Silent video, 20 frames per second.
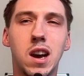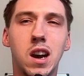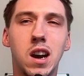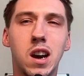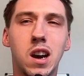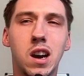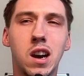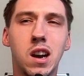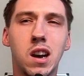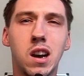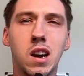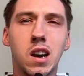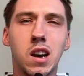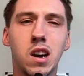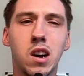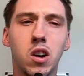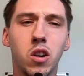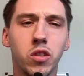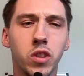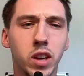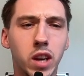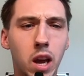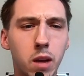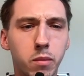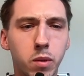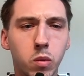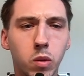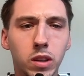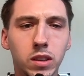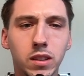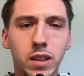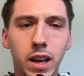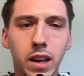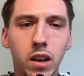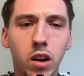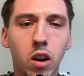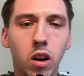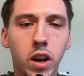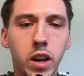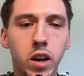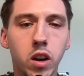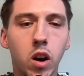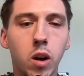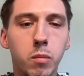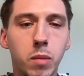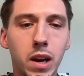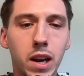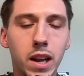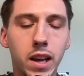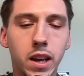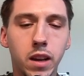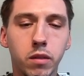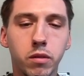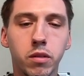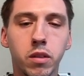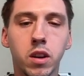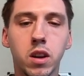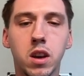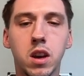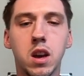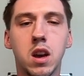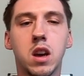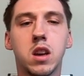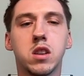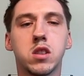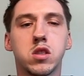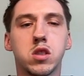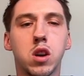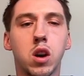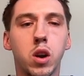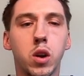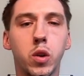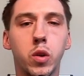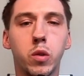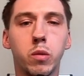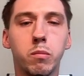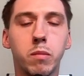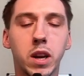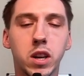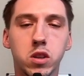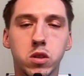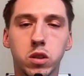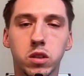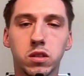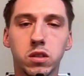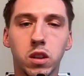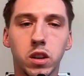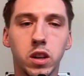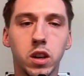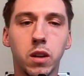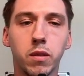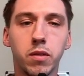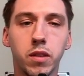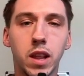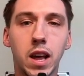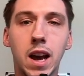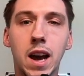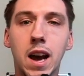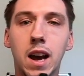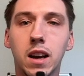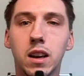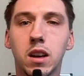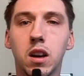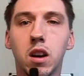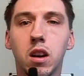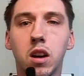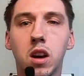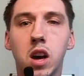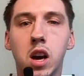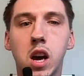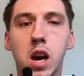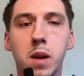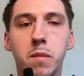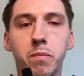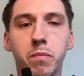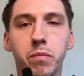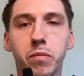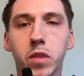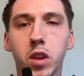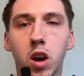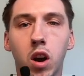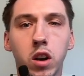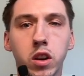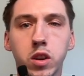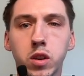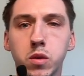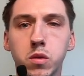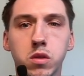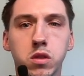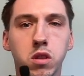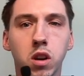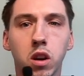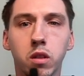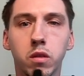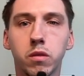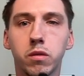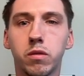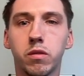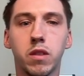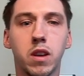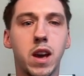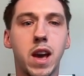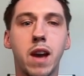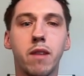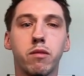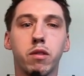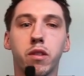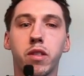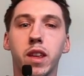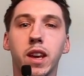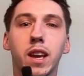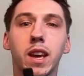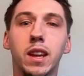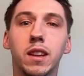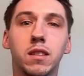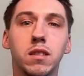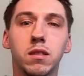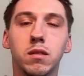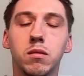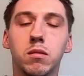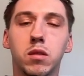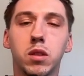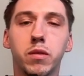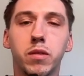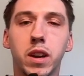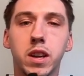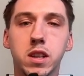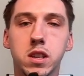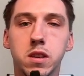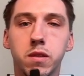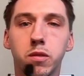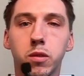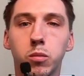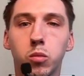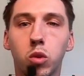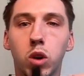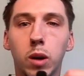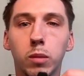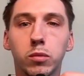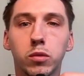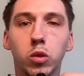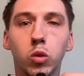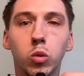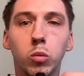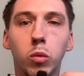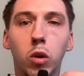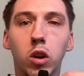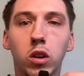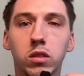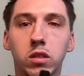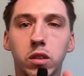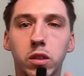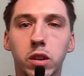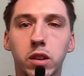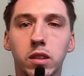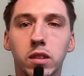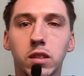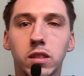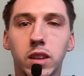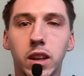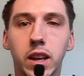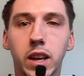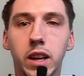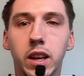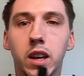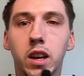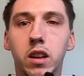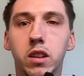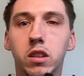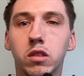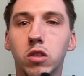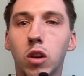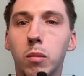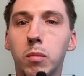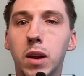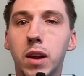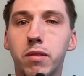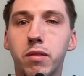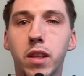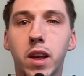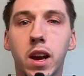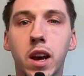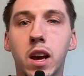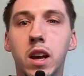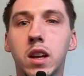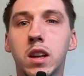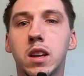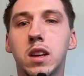on the Game Week 1 deadline, I believe. So make sure you're signing up for that. I use kind of everything in the Fantasy Football Hub toolbox that you can see at the top left there.